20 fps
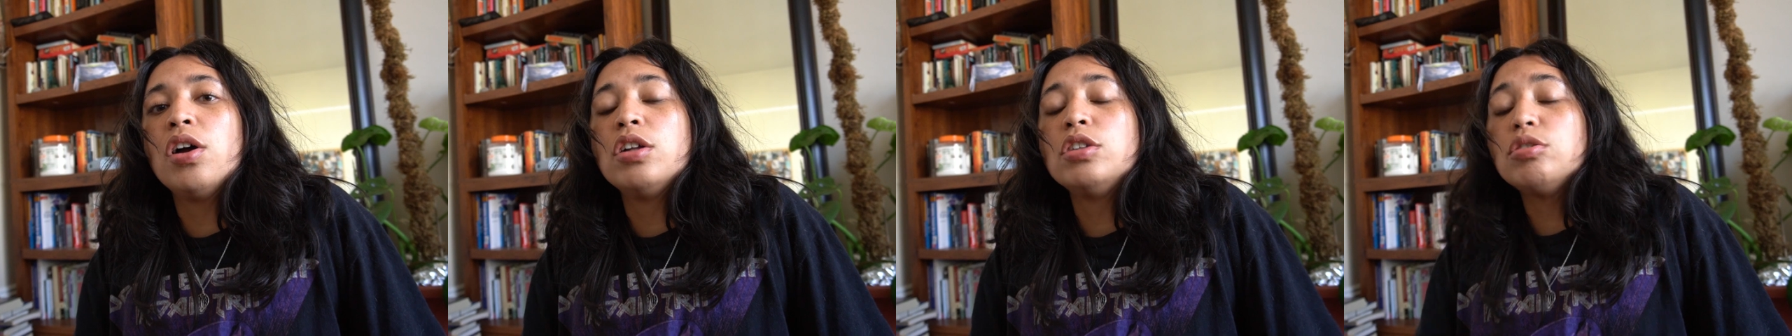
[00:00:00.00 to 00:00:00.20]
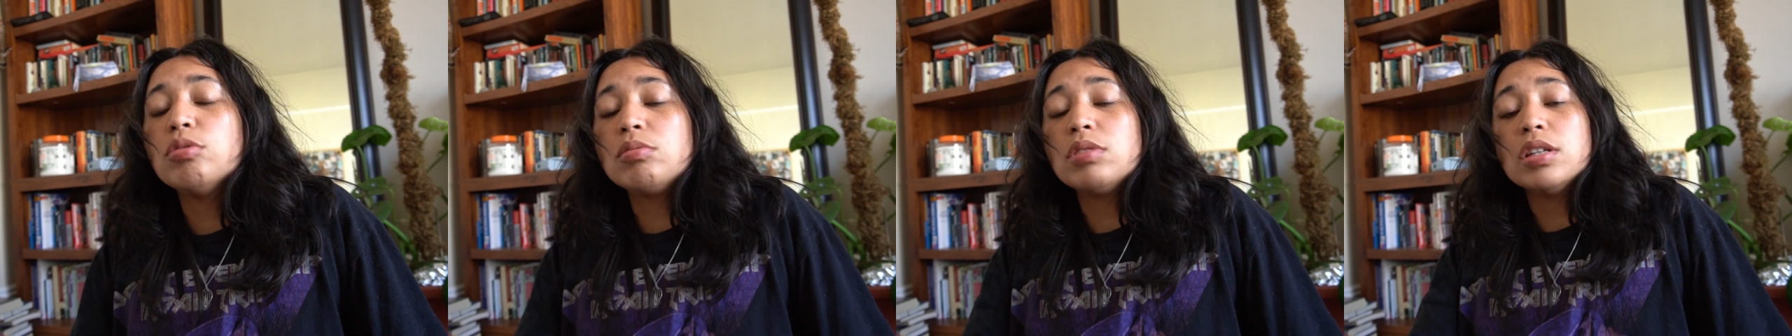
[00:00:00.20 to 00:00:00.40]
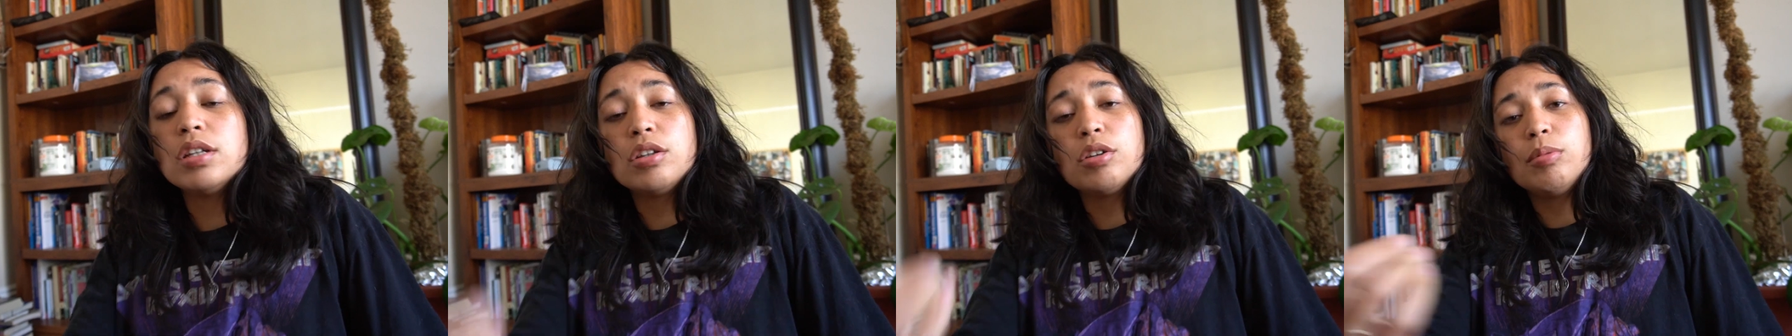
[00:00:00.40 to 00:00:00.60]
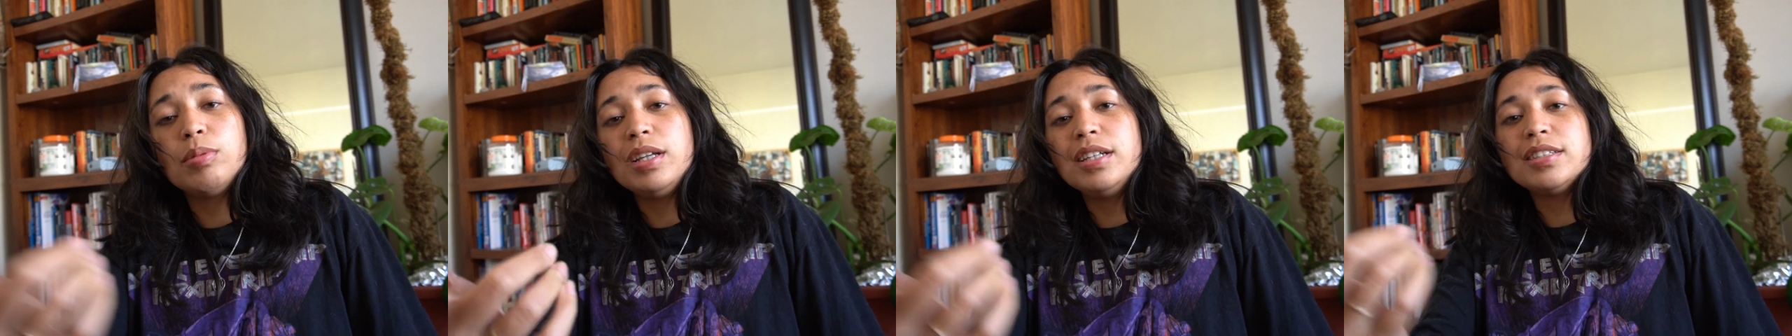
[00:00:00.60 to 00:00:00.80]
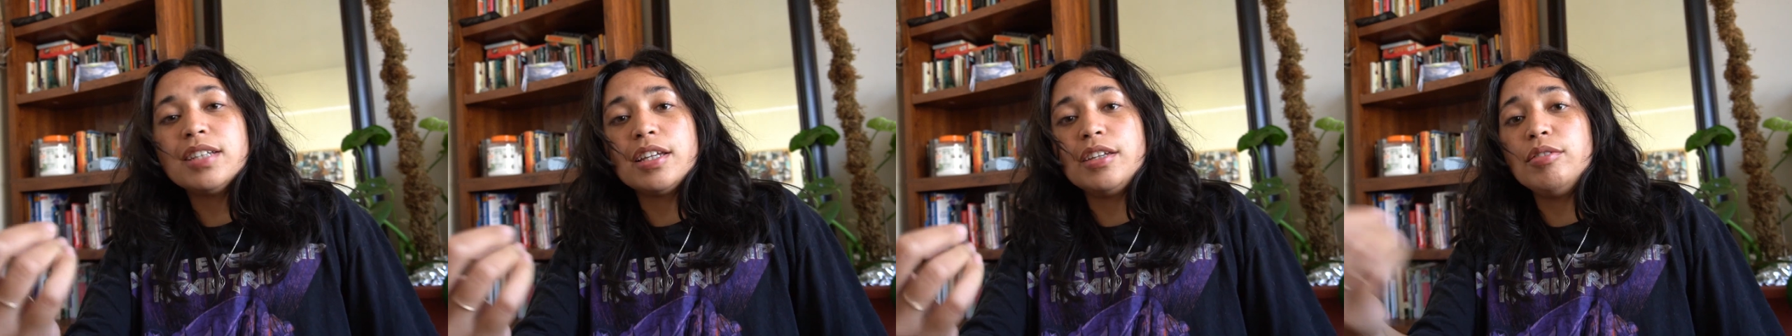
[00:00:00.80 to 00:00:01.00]
Don't let nobody
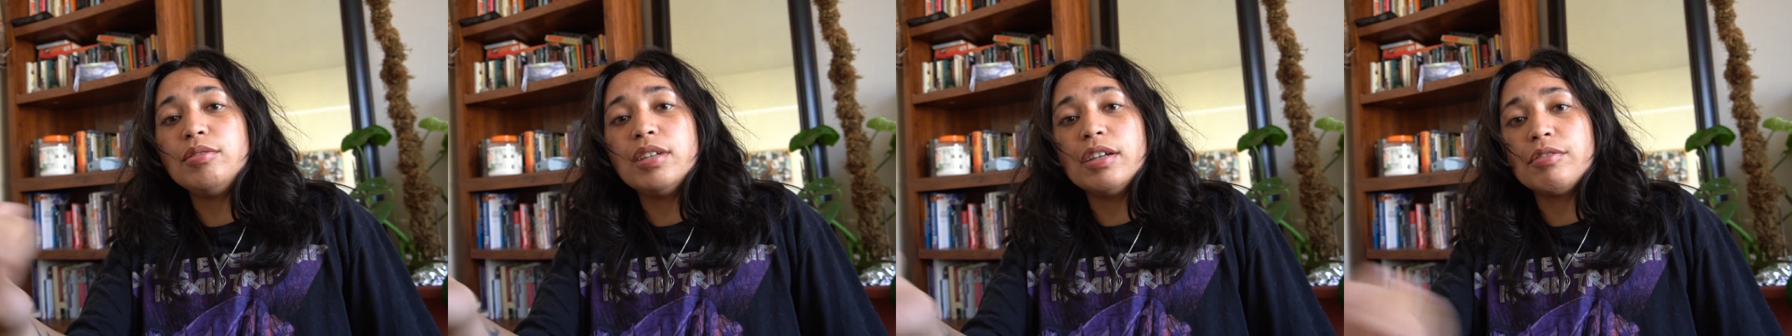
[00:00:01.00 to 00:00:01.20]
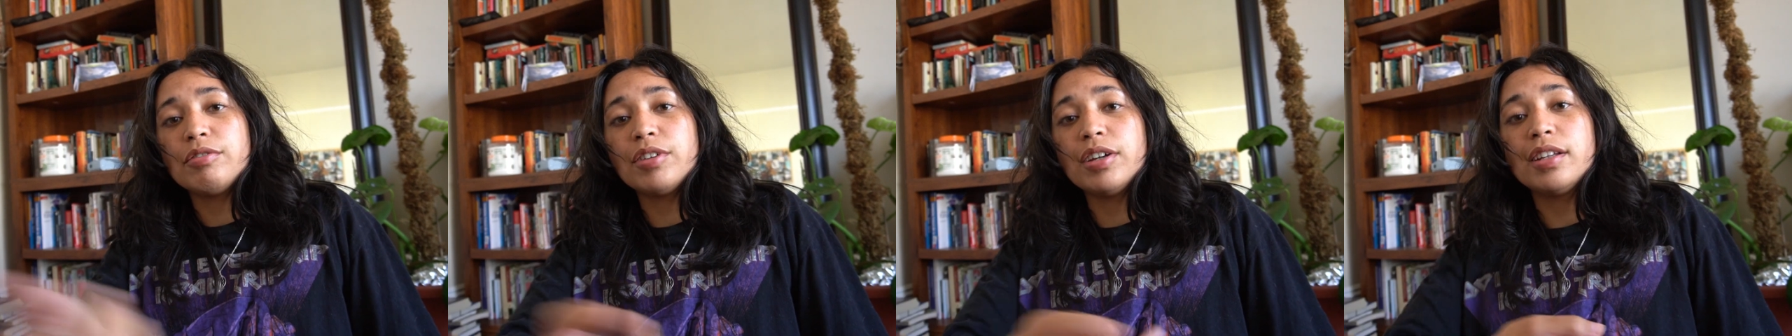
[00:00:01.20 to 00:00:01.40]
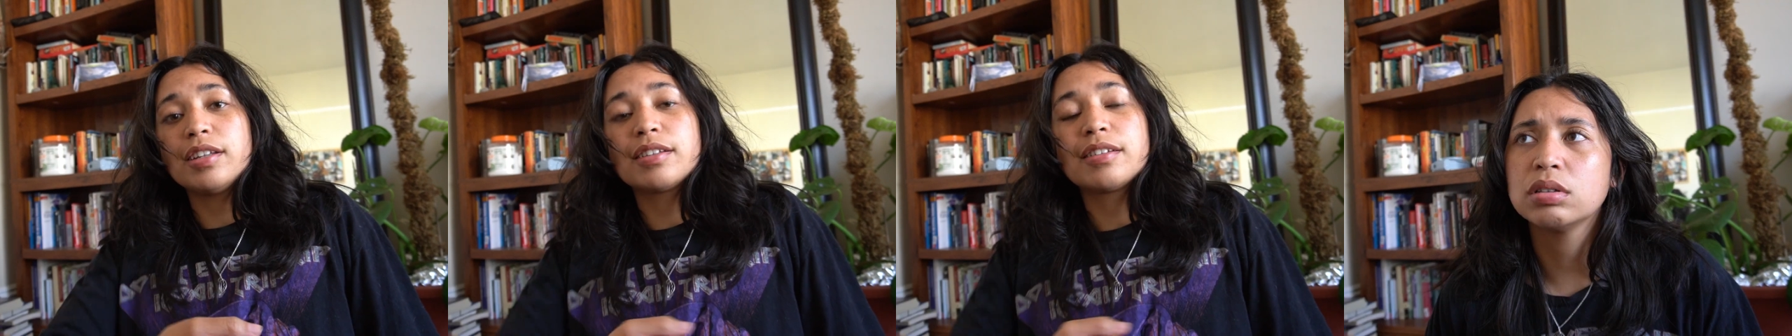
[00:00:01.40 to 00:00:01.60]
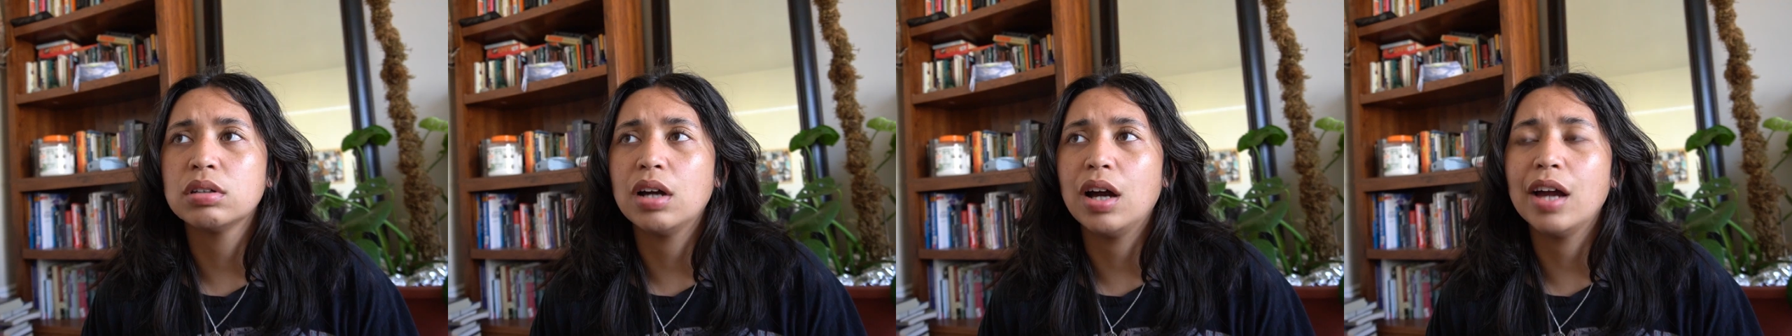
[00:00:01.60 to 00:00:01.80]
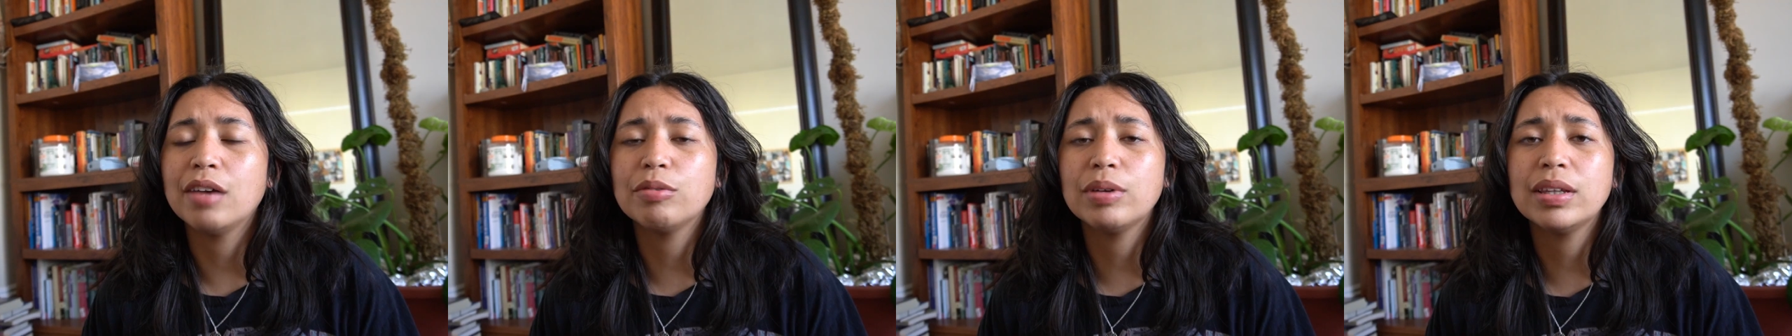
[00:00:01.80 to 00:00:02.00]
tell you different.
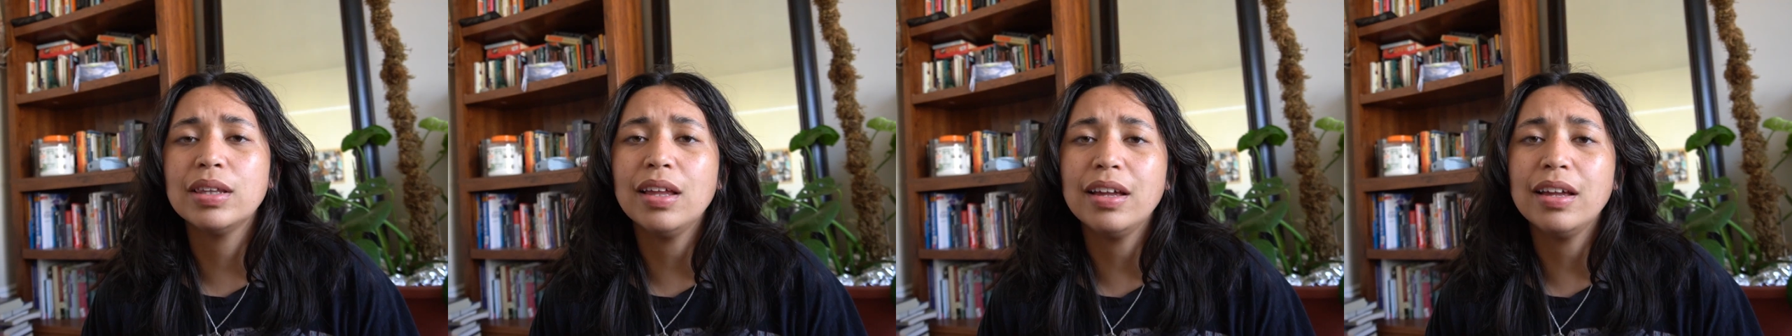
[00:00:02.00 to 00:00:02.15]
I read